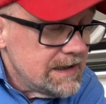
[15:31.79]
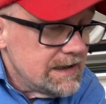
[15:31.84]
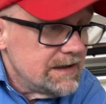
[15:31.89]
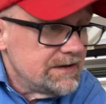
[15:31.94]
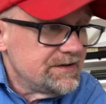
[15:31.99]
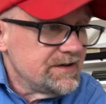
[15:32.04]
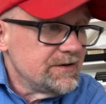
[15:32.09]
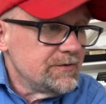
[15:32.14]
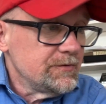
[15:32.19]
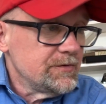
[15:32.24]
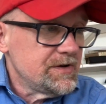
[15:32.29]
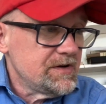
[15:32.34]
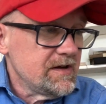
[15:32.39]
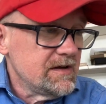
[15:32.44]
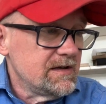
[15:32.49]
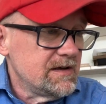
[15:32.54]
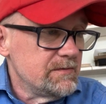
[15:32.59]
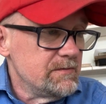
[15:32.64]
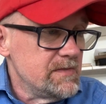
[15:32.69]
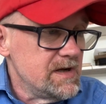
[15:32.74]
it's
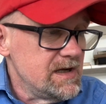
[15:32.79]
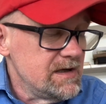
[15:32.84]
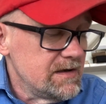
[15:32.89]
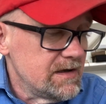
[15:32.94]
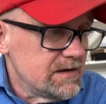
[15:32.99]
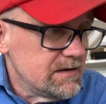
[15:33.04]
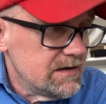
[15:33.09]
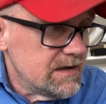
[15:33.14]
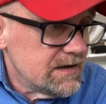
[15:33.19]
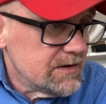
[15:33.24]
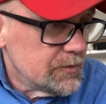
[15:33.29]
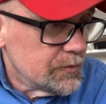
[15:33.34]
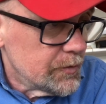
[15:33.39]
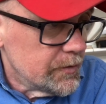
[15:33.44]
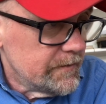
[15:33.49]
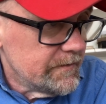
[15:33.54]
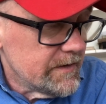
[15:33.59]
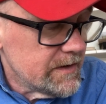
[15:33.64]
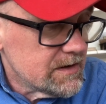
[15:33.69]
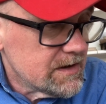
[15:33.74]
interesting to me that
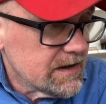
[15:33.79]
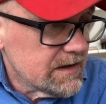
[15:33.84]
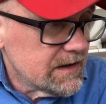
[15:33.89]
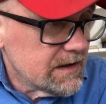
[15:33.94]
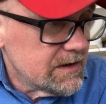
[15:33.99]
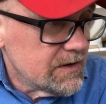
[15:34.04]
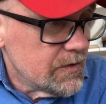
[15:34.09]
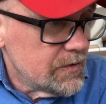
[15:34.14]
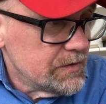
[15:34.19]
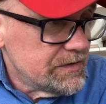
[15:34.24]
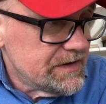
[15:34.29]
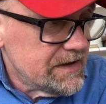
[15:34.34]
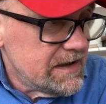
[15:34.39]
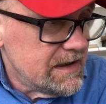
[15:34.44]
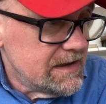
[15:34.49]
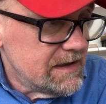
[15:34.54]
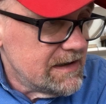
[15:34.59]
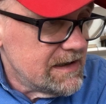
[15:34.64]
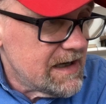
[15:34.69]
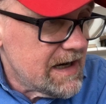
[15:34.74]
Grunwald kind of goes
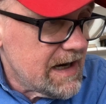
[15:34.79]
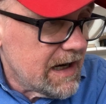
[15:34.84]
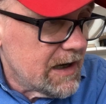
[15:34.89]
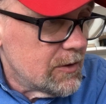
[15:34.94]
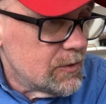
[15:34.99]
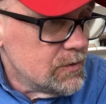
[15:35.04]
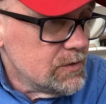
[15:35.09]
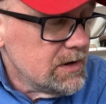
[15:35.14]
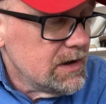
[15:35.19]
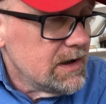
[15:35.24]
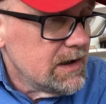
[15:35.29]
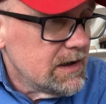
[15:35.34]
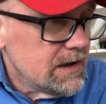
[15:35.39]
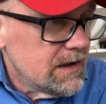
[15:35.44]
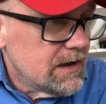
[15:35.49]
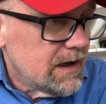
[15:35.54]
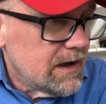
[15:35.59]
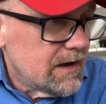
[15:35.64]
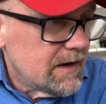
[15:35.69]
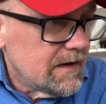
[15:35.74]
in and out
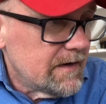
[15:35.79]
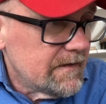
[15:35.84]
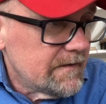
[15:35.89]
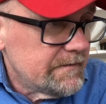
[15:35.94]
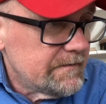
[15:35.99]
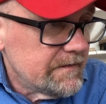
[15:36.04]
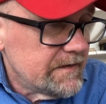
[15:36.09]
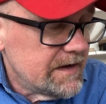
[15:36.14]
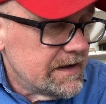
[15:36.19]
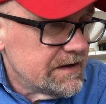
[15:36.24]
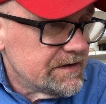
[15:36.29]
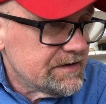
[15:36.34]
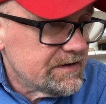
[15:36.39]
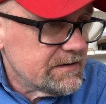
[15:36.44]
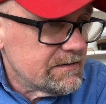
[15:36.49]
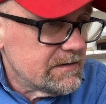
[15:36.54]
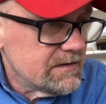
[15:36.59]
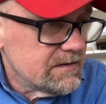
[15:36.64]
of this